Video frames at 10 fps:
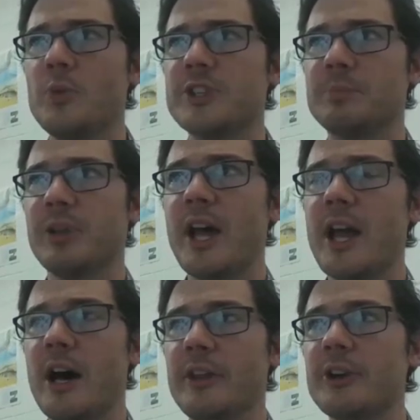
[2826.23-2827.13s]
We
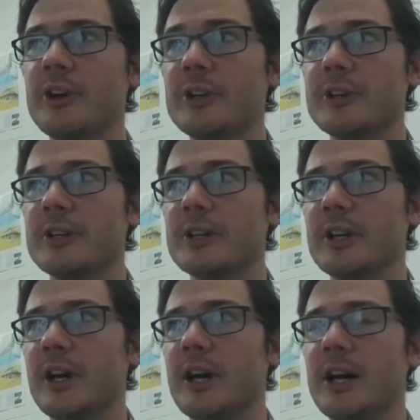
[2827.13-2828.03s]
supply other
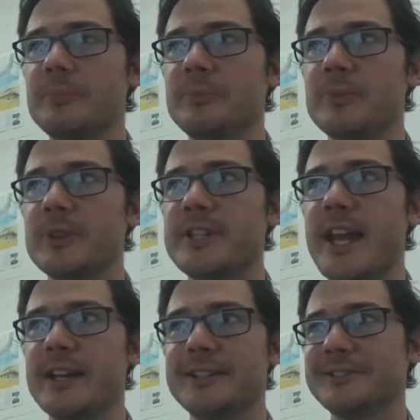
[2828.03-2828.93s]

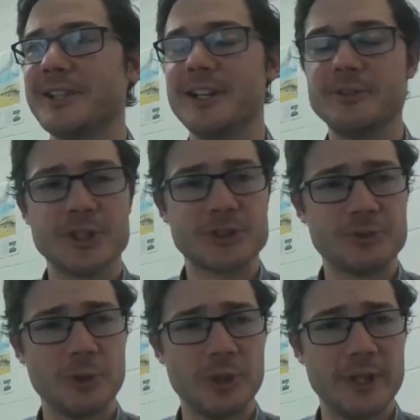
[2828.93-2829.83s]
data
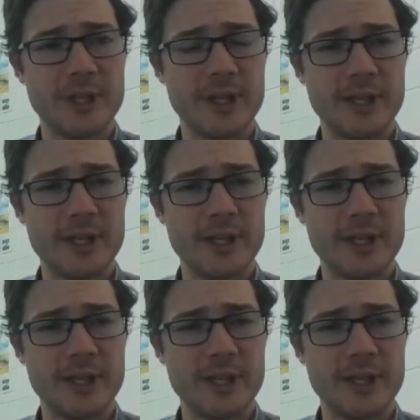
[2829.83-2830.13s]
just for